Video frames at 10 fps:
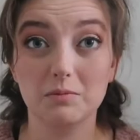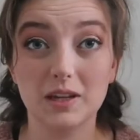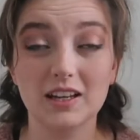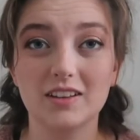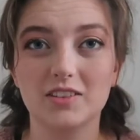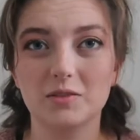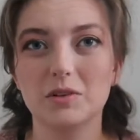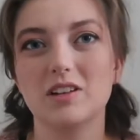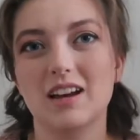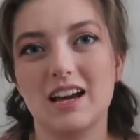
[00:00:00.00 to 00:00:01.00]
because
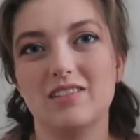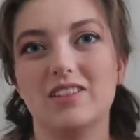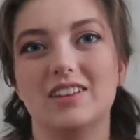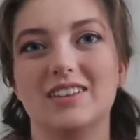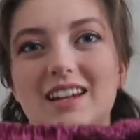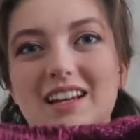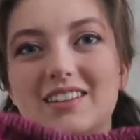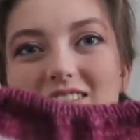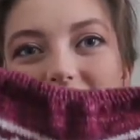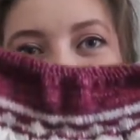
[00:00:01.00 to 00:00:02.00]
when you have this
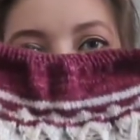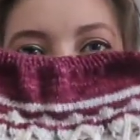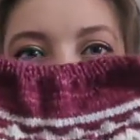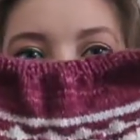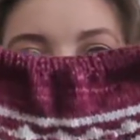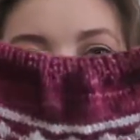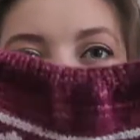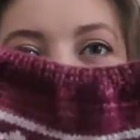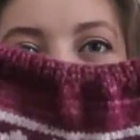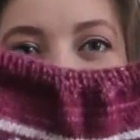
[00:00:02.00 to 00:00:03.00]
nice fun
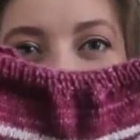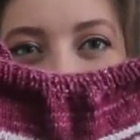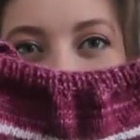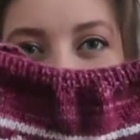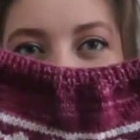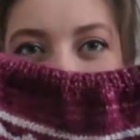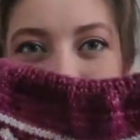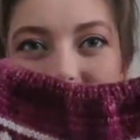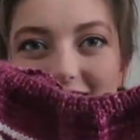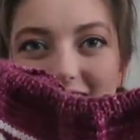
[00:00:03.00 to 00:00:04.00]
color work and
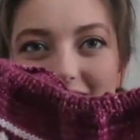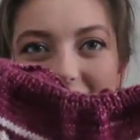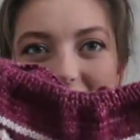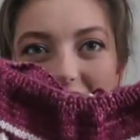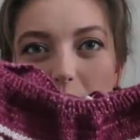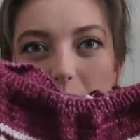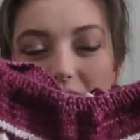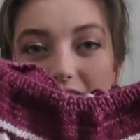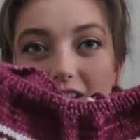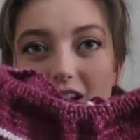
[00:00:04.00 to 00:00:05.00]
lace detail up
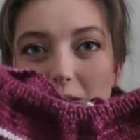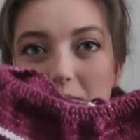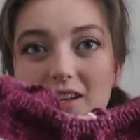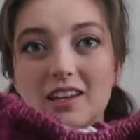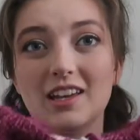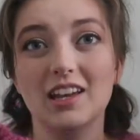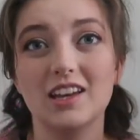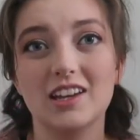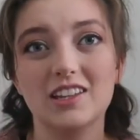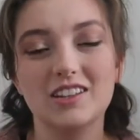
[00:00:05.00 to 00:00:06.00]
on top,
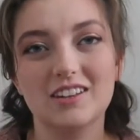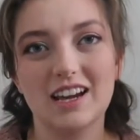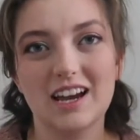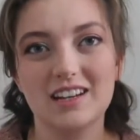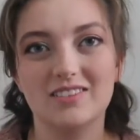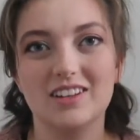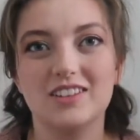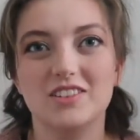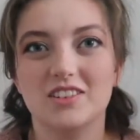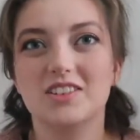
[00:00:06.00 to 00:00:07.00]
you
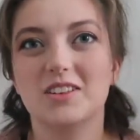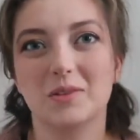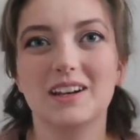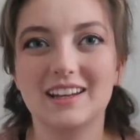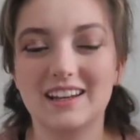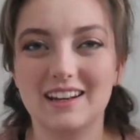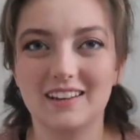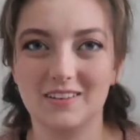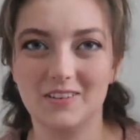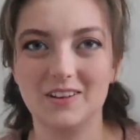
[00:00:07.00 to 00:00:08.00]
just want to knit
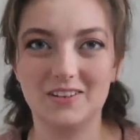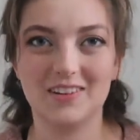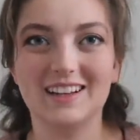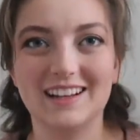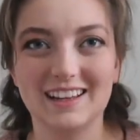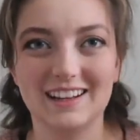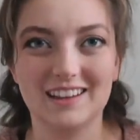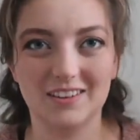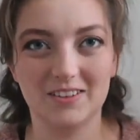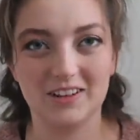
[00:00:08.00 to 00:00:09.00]
another row. You want to knit
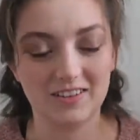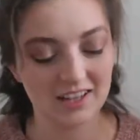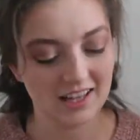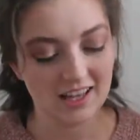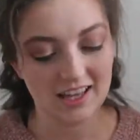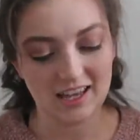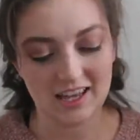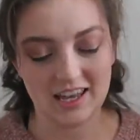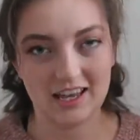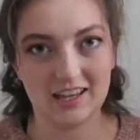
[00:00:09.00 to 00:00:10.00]
another
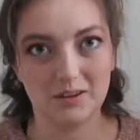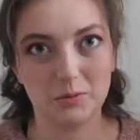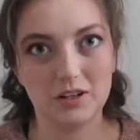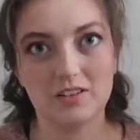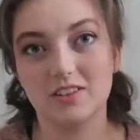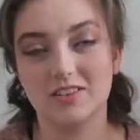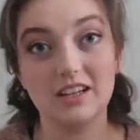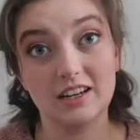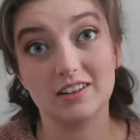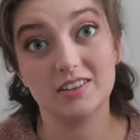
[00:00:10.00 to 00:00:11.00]
row. And when you're just
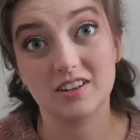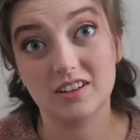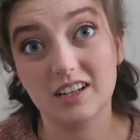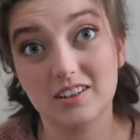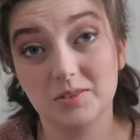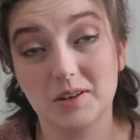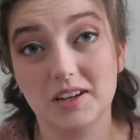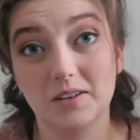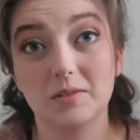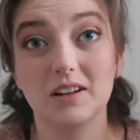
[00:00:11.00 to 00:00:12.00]
knitting a stockinette
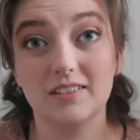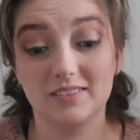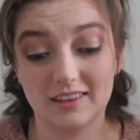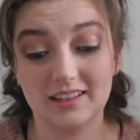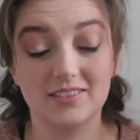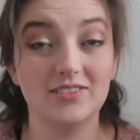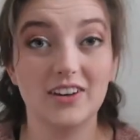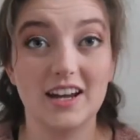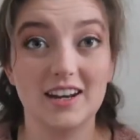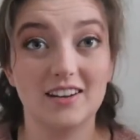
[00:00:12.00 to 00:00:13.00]
sweater, well, that's
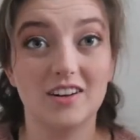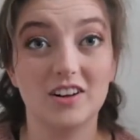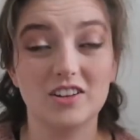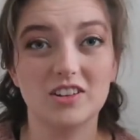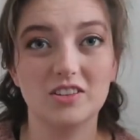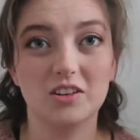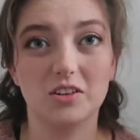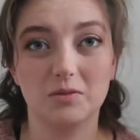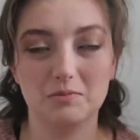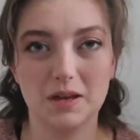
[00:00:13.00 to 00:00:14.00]
fun and all. You
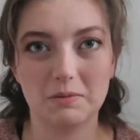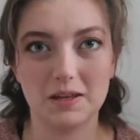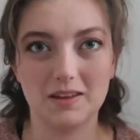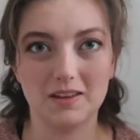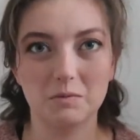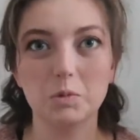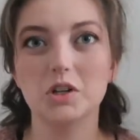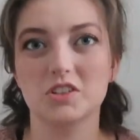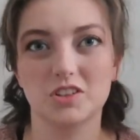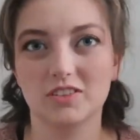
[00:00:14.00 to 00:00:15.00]
don't maybe
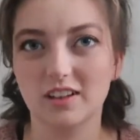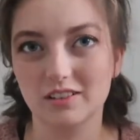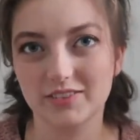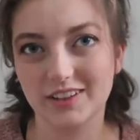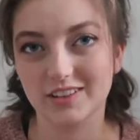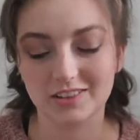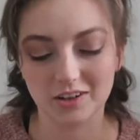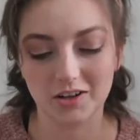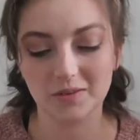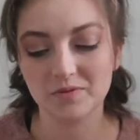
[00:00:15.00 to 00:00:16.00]
push yourself as
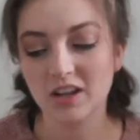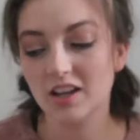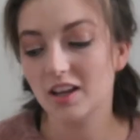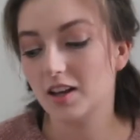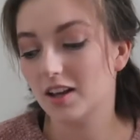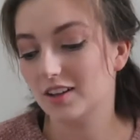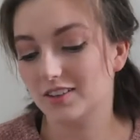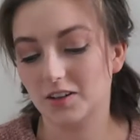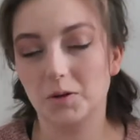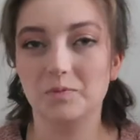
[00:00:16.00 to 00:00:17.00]
hard.
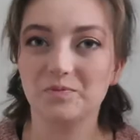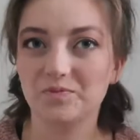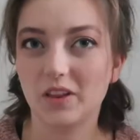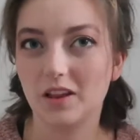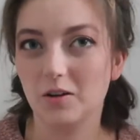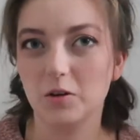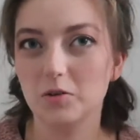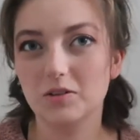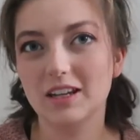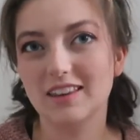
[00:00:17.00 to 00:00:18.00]
So
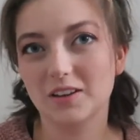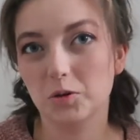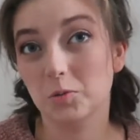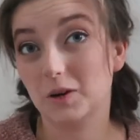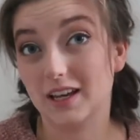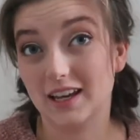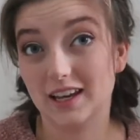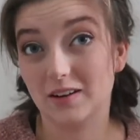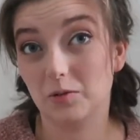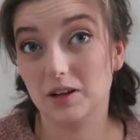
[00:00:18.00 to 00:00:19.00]
either
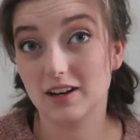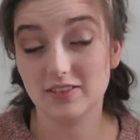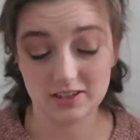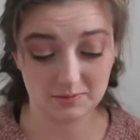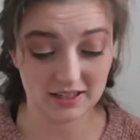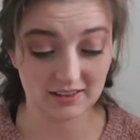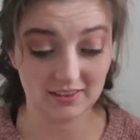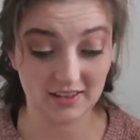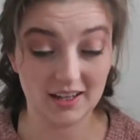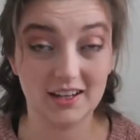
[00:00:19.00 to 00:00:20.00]
way, whatever he might
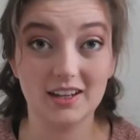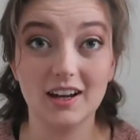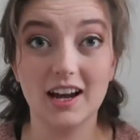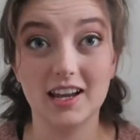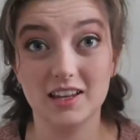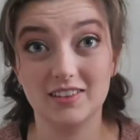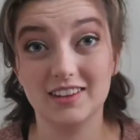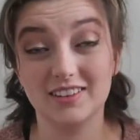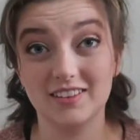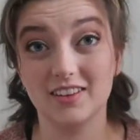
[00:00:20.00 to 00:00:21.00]
say,
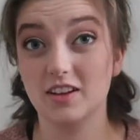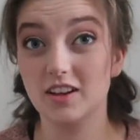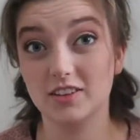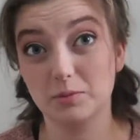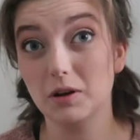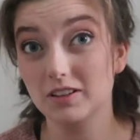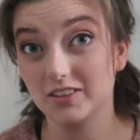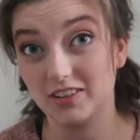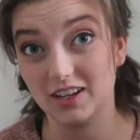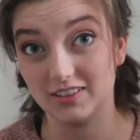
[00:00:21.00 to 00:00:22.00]
this is a smaller
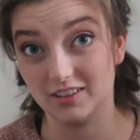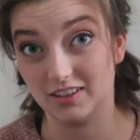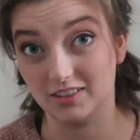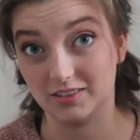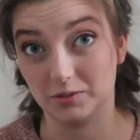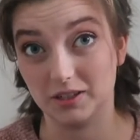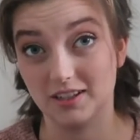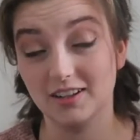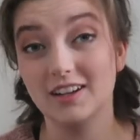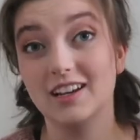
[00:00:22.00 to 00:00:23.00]
size than his
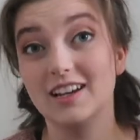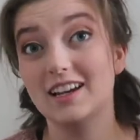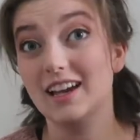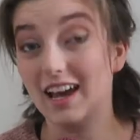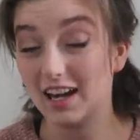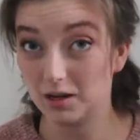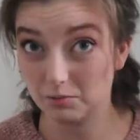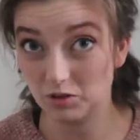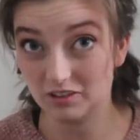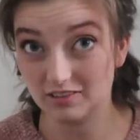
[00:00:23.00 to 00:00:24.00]
sweater, and I'm
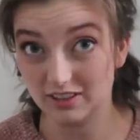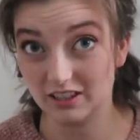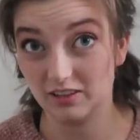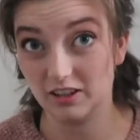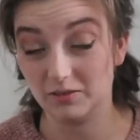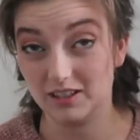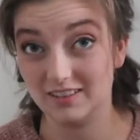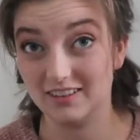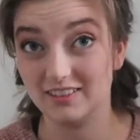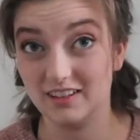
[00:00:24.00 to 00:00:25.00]
using fingering
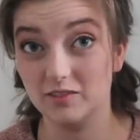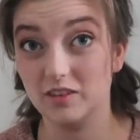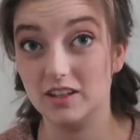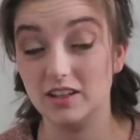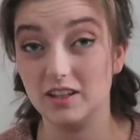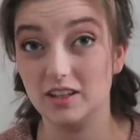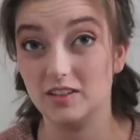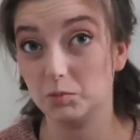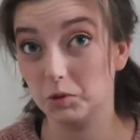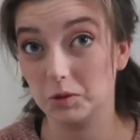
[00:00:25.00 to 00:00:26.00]
weight instead of the
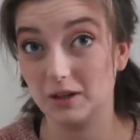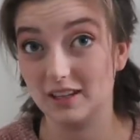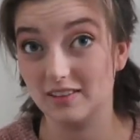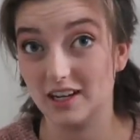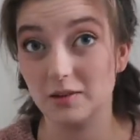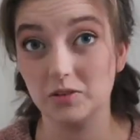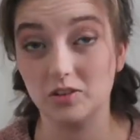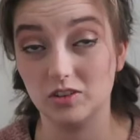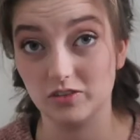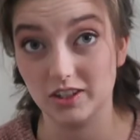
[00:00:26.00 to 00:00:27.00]
sport weight that I was
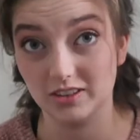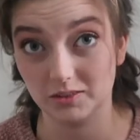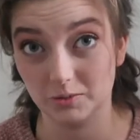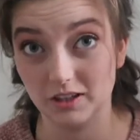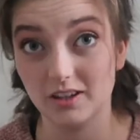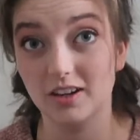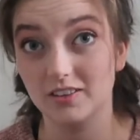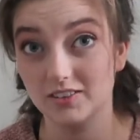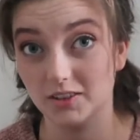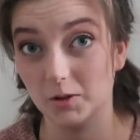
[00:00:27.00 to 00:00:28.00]
using for his sweater.
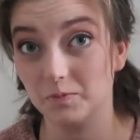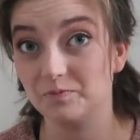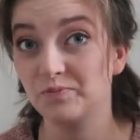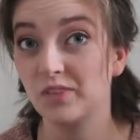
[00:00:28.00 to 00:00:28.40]
So